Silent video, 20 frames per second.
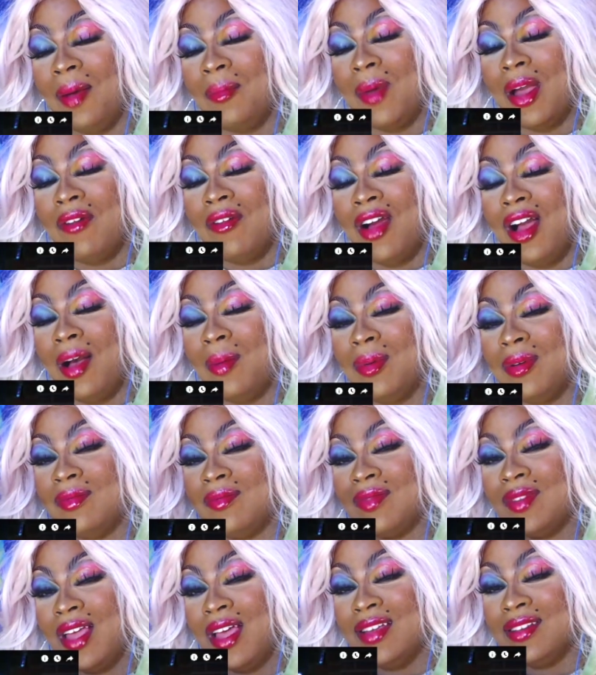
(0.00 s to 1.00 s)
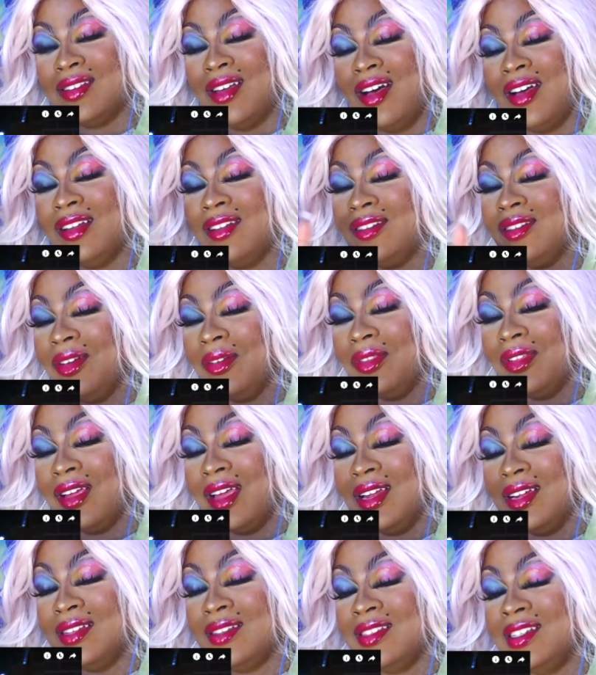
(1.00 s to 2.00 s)
by Rob. I saw it. Don't
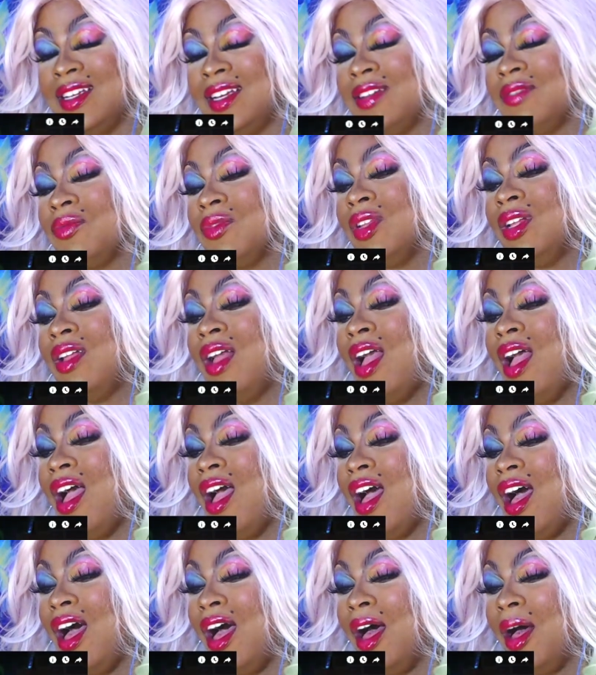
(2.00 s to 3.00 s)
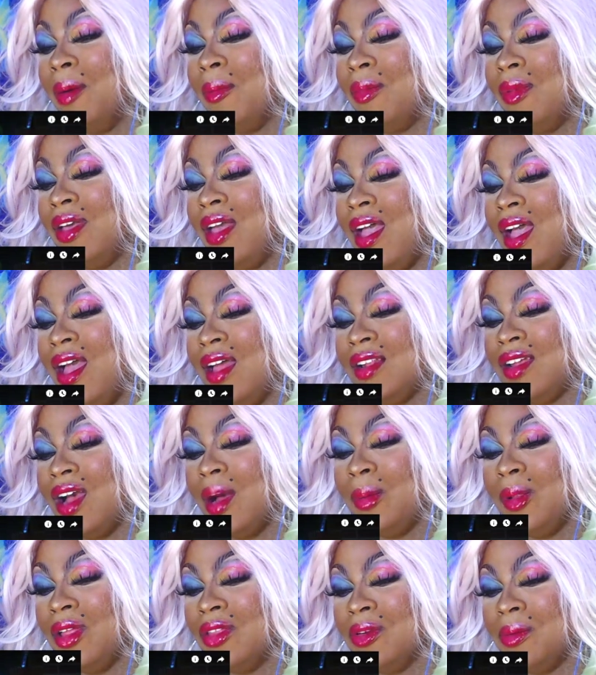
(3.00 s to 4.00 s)
think I didn't see it. And a
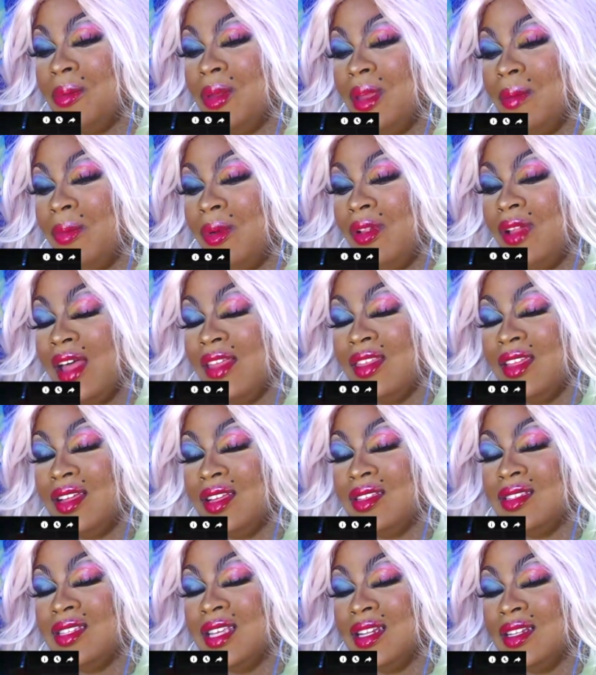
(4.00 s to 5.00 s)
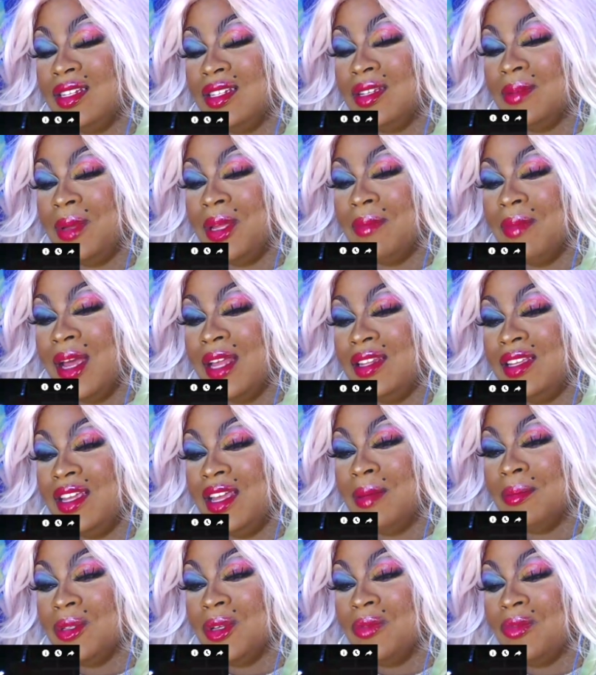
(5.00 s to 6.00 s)
couple other people, I think, sent it to me in my
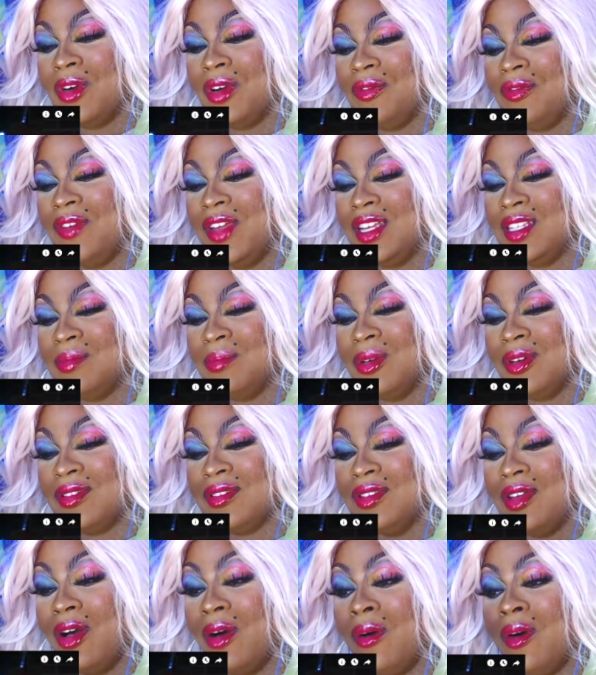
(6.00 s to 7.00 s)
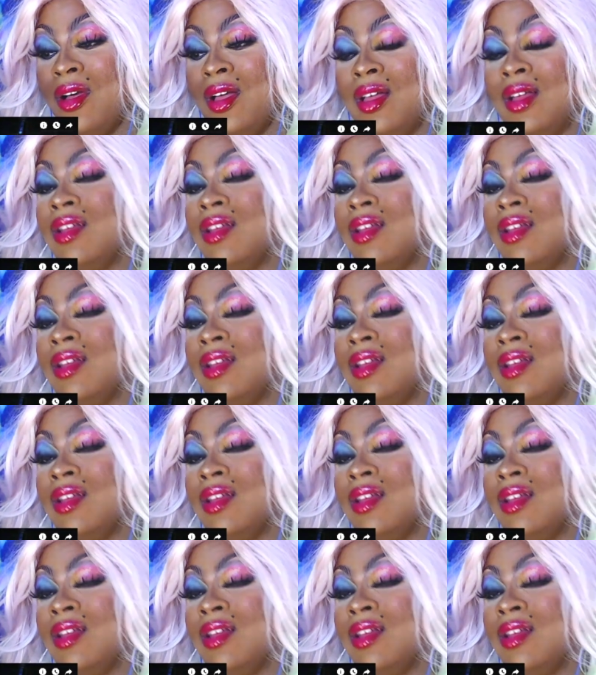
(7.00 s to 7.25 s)
DMs over on Facebook. So